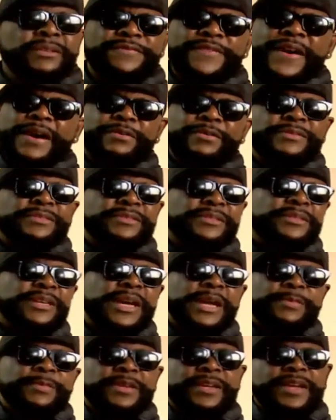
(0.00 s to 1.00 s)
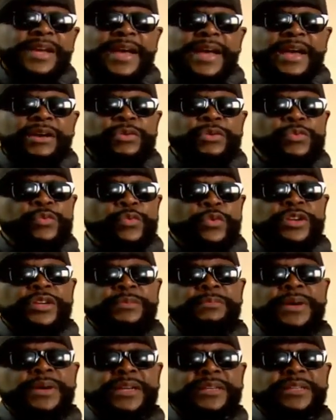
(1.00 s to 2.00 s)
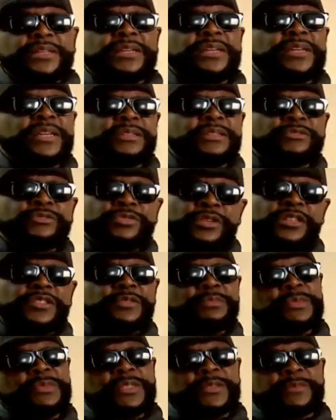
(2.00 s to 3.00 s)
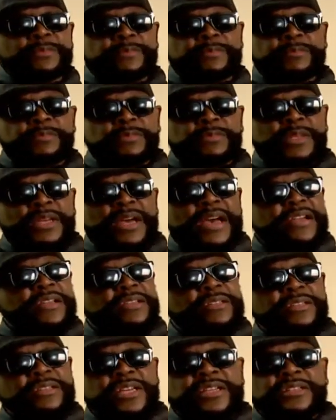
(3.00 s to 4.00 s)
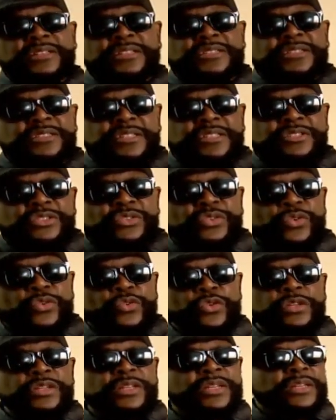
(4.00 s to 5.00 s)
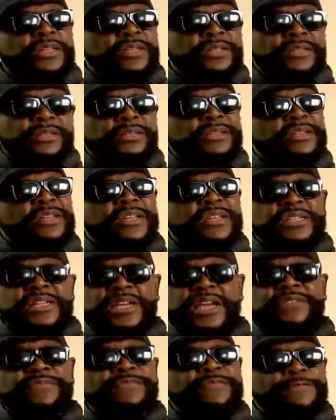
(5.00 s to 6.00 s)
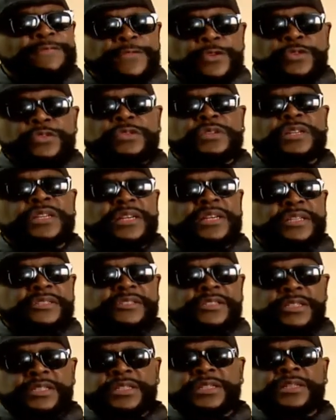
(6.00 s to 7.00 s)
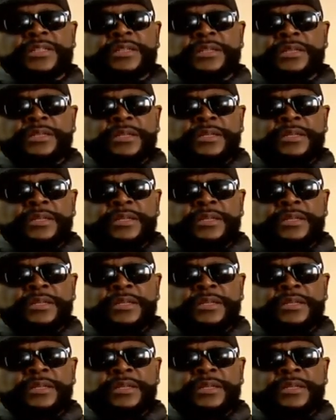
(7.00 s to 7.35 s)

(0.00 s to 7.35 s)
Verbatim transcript: I was the type of guy who wanted my kid, trust me, I could take this shit to court and get full custody.